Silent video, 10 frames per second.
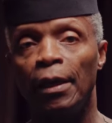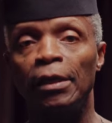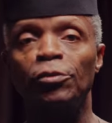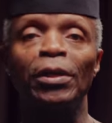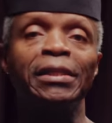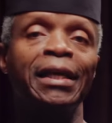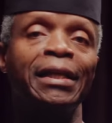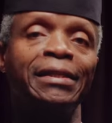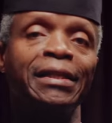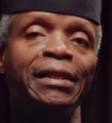In twenty
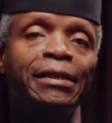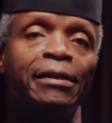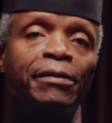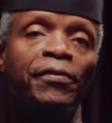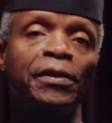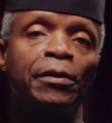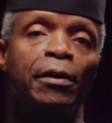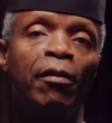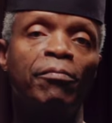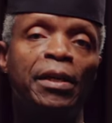eighteen, the federal
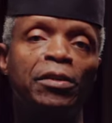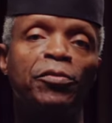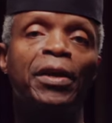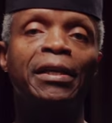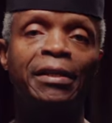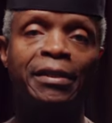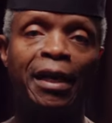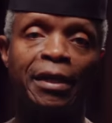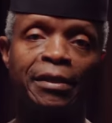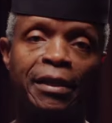government
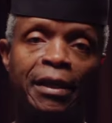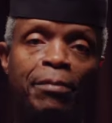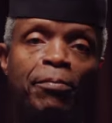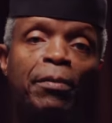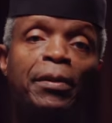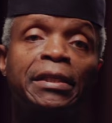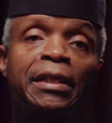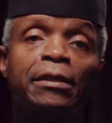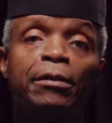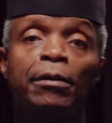re-energized the
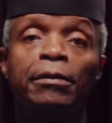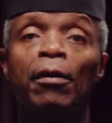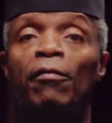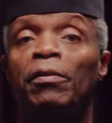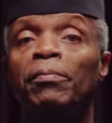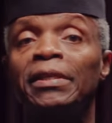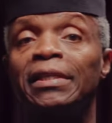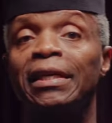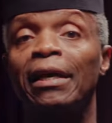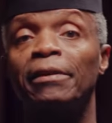implementation of the
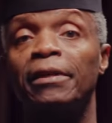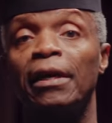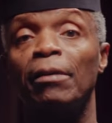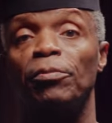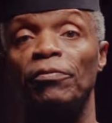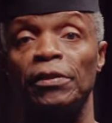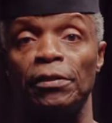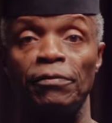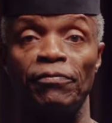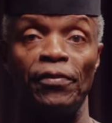Basic Healthcare
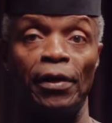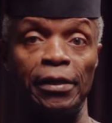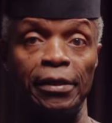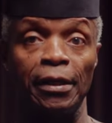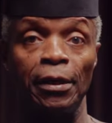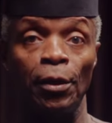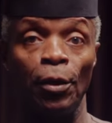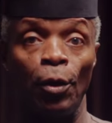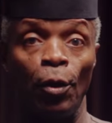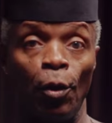Provision Fund
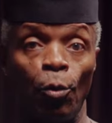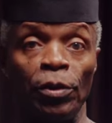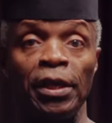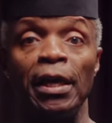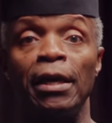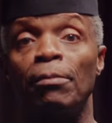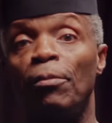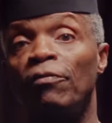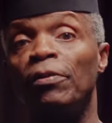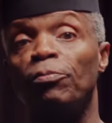with the aim
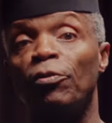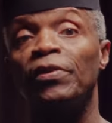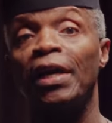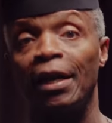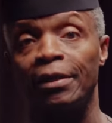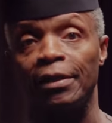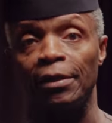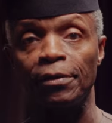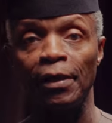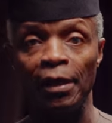of improving
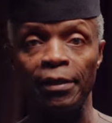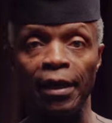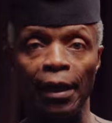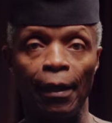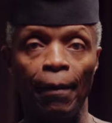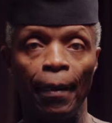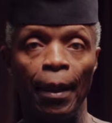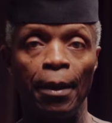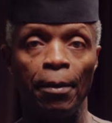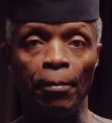access to healthcare
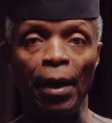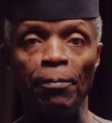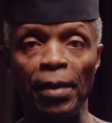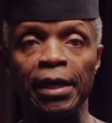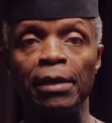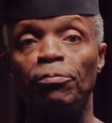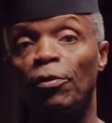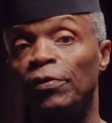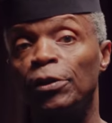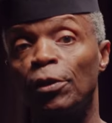by making
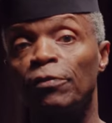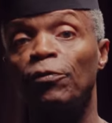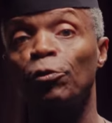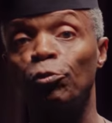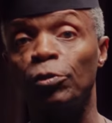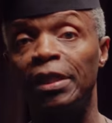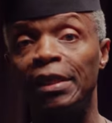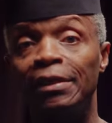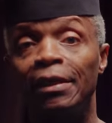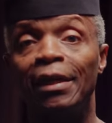provision for
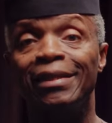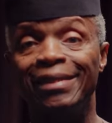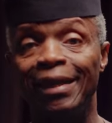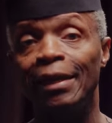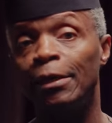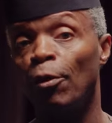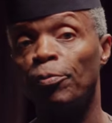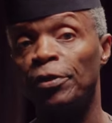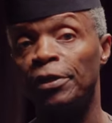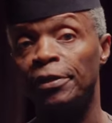routine, daily
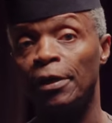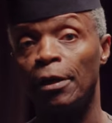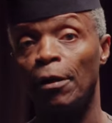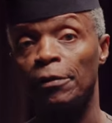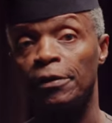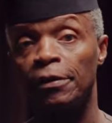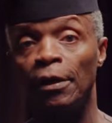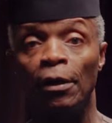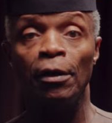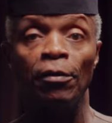operational costs
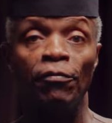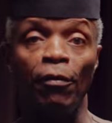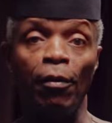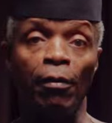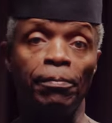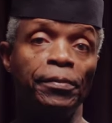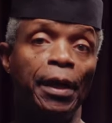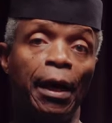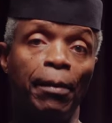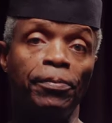for
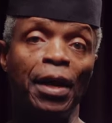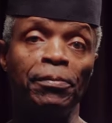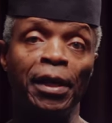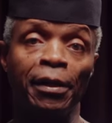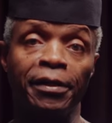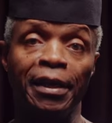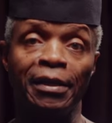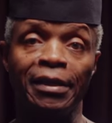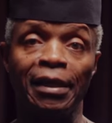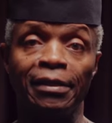uh, primary
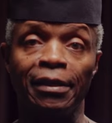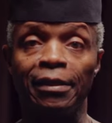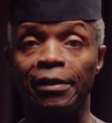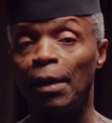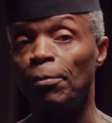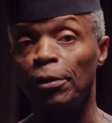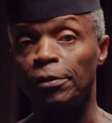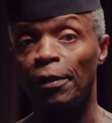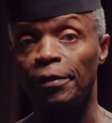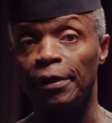healthcare centers,
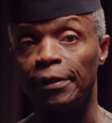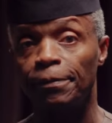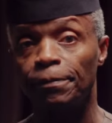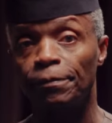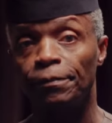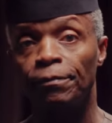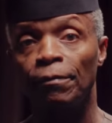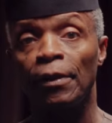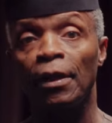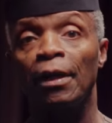amongst others.
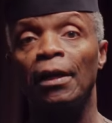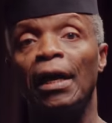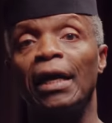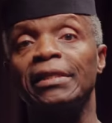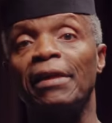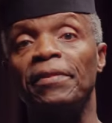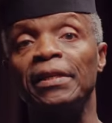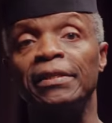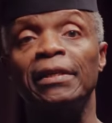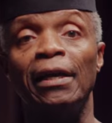As of
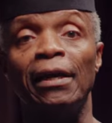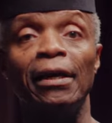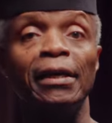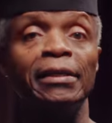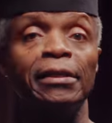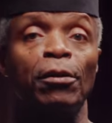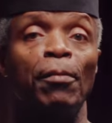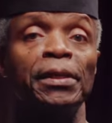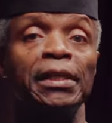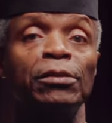this year, it has
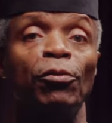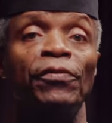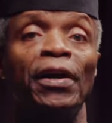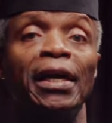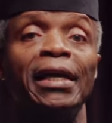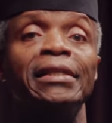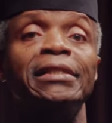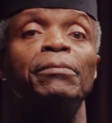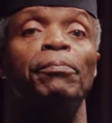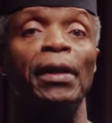committed over
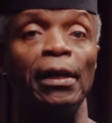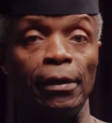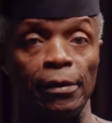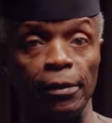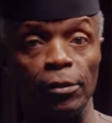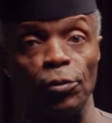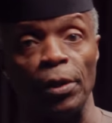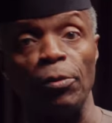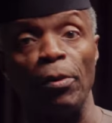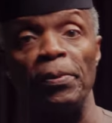eighty billion dollars to
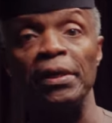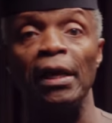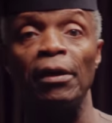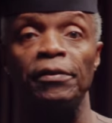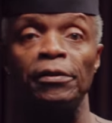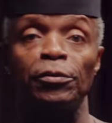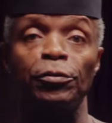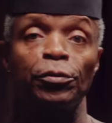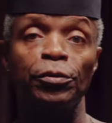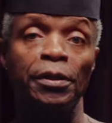equipping health
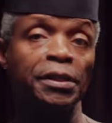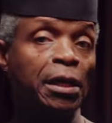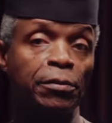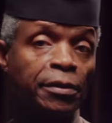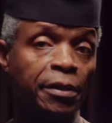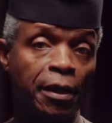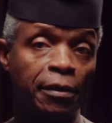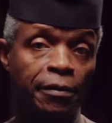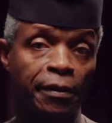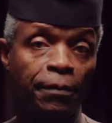institutions across the
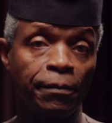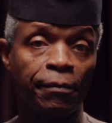country.